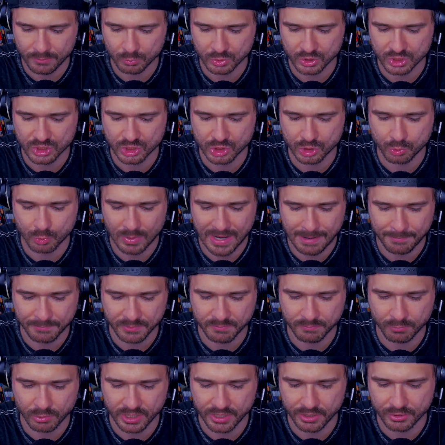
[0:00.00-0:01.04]
was
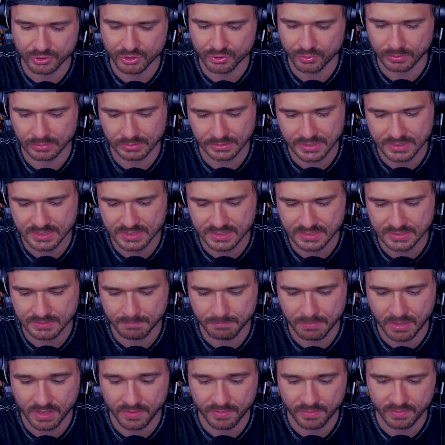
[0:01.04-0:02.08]
scrapped prior to release,
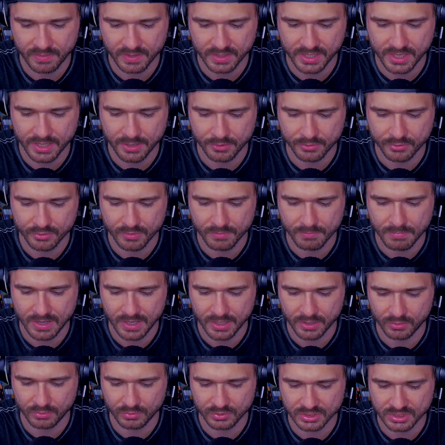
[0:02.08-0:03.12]
but the character
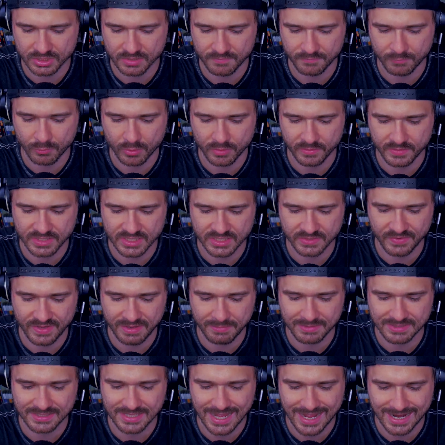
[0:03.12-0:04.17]
models for these
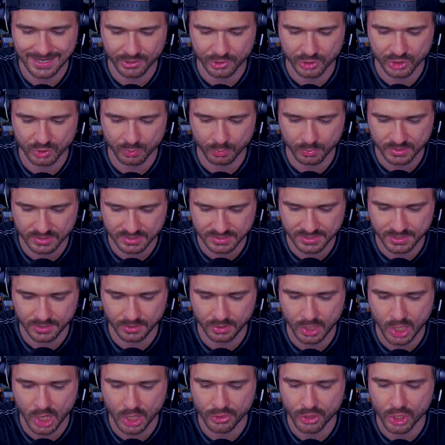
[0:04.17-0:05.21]
famous actors were still
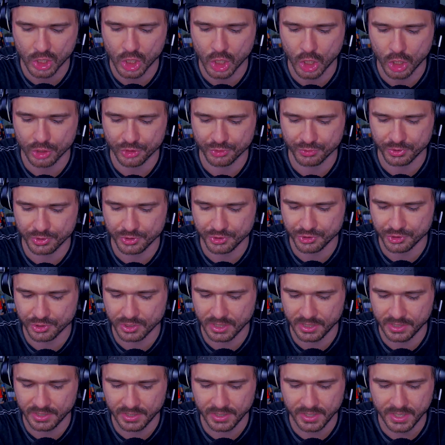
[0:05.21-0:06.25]
on the cartridge.
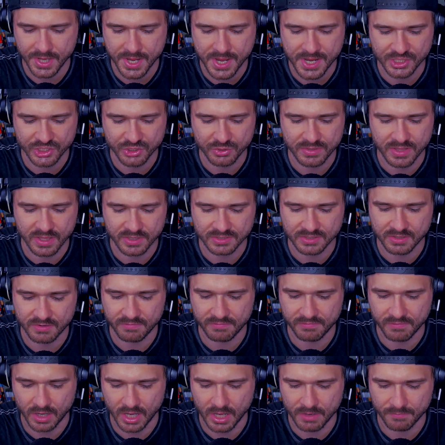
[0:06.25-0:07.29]
In
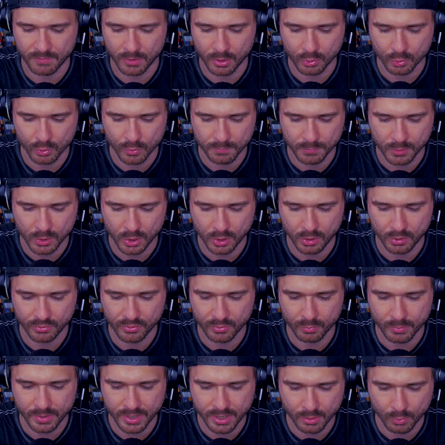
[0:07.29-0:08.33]
2005, a group called
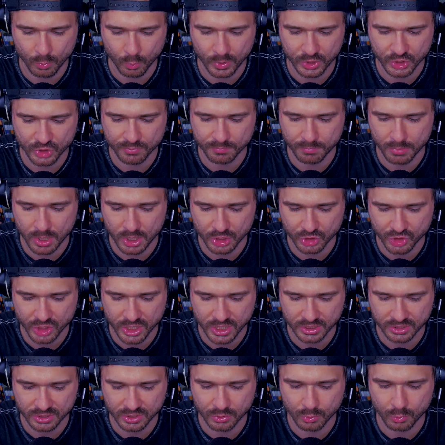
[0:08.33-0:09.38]
the Rare Witch
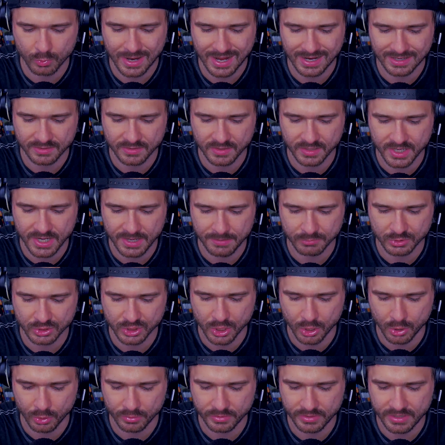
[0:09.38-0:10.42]
Project cracked the game's
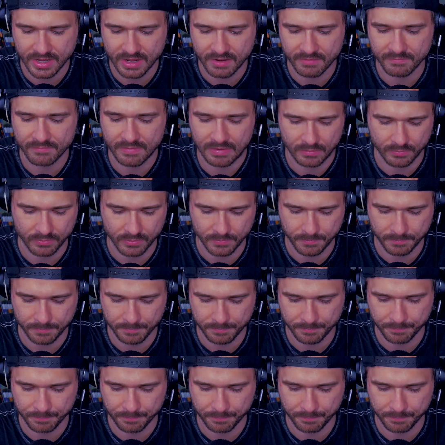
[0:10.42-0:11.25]
code and found them.